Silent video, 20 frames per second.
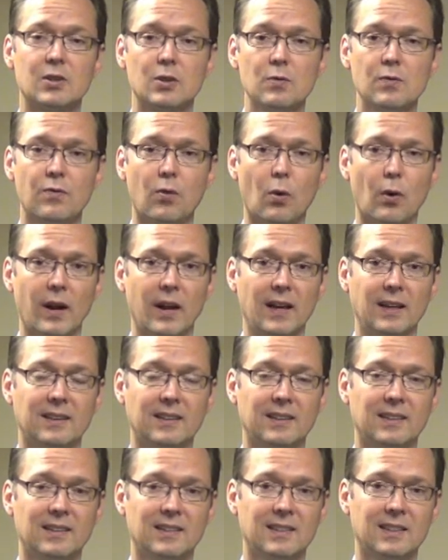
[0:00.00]

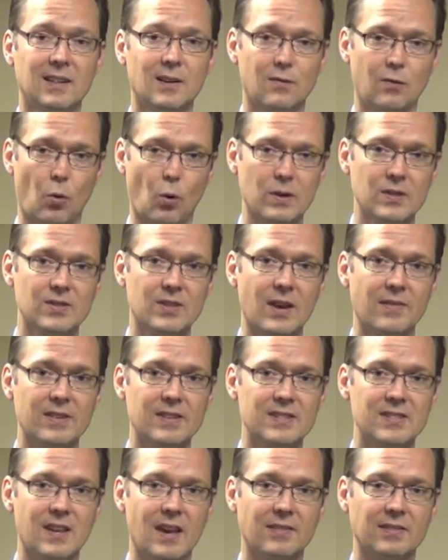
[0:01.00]

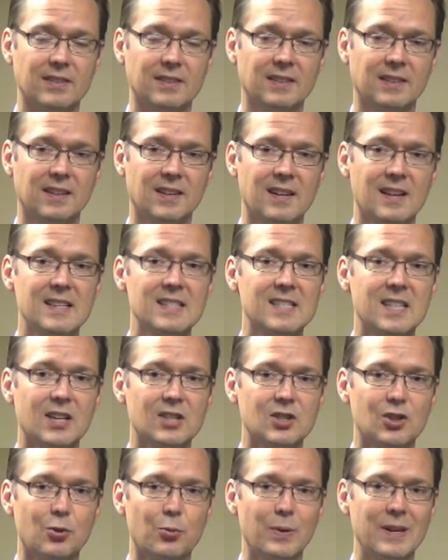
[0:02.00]

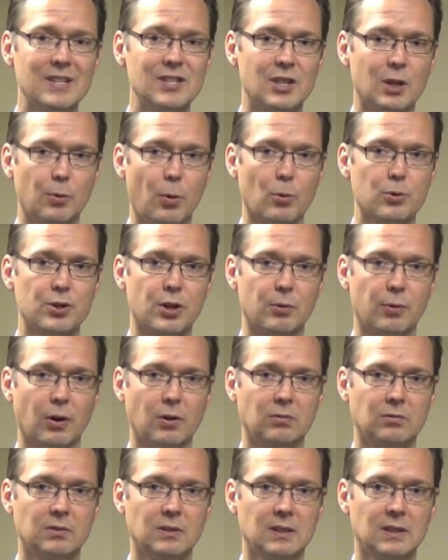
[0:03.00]

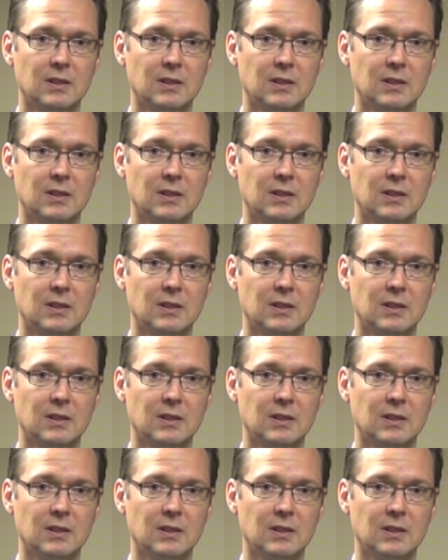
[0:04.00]
248-477-6300